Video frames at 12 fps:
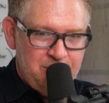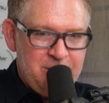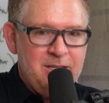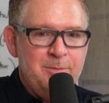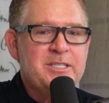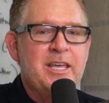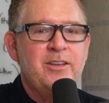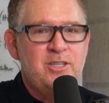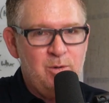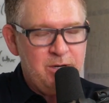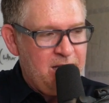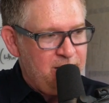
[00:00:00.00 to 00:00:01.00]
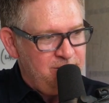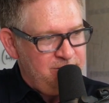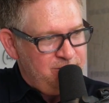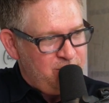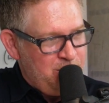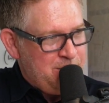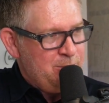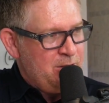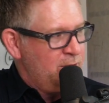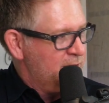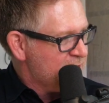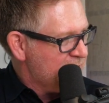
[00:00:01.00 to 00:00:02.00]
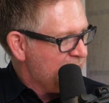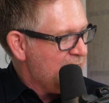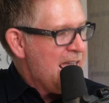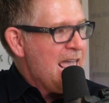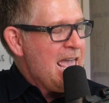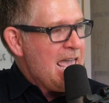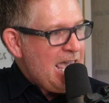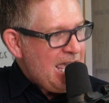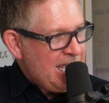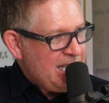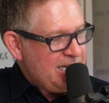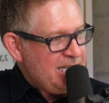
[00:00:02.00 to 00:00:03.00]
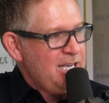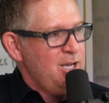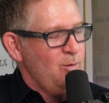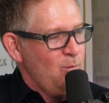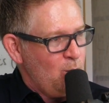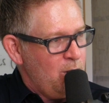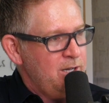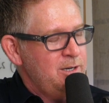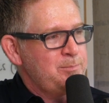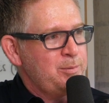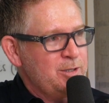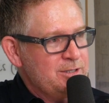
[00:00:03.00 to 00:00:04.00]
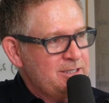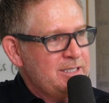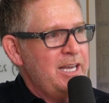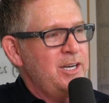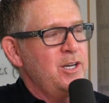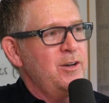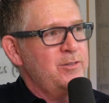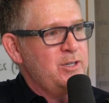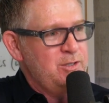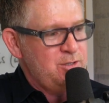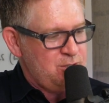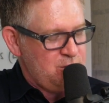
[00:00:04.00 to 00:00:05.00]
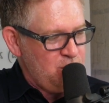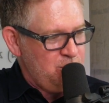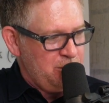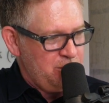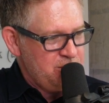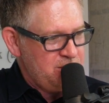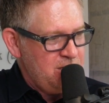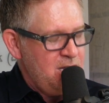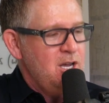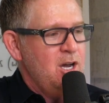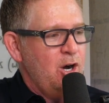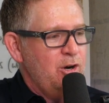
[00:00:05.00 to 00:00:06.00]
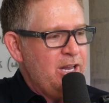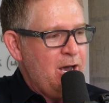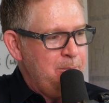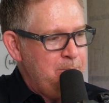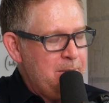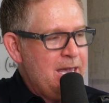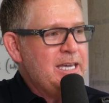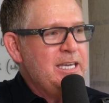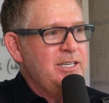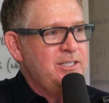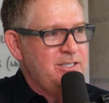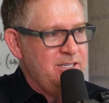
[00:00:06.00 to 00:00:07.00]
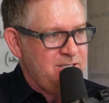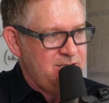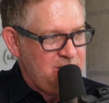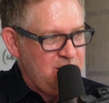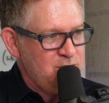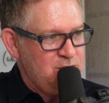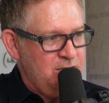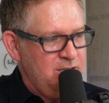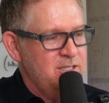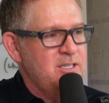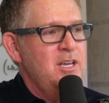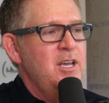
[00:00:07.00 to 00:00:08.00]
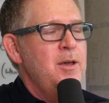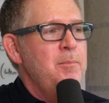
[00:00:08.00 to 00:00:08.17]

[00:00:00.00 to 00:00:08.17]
Let me, let me say it to you again for the people that are listening. 81% of consumers are now making decisions